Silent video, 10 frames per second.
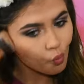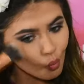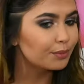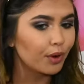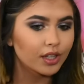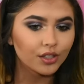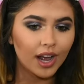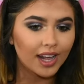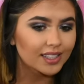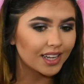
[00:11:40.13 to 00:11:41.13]
This bronzer
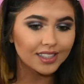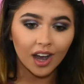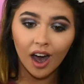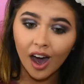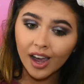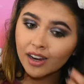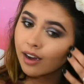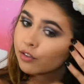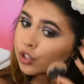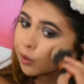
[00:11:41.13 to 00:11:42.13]
has a ton
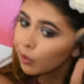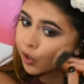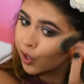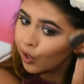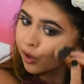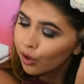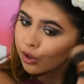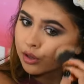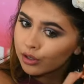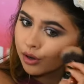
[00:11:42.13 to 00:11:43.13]
of shimmer in it,
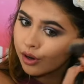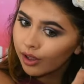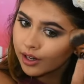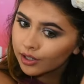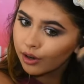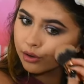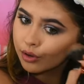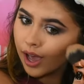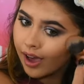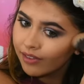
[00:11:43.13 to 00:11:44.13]
so I like to go
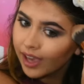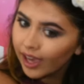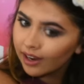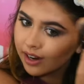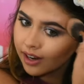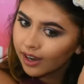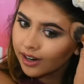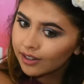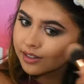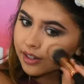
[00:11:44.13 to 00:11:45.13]
heavy-handed. I
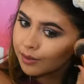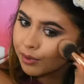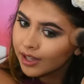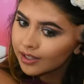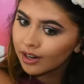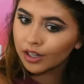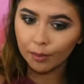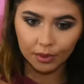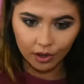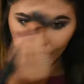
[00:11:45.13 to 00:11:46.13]
kind of just like to place it on
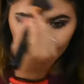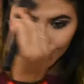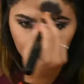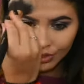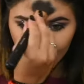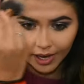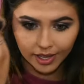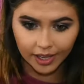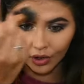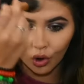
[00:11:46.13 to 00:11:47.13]
top of the contour to add
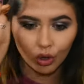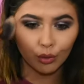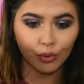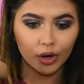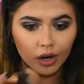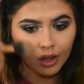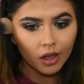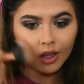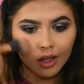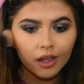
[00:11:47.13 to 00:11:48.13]
like an all-over
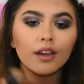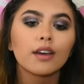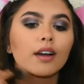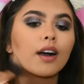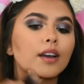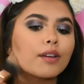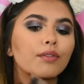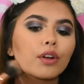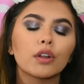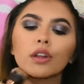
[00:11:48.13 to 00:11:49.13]
kind
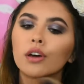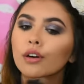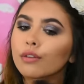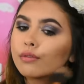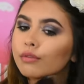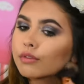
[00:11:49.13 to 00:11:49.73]
of glow.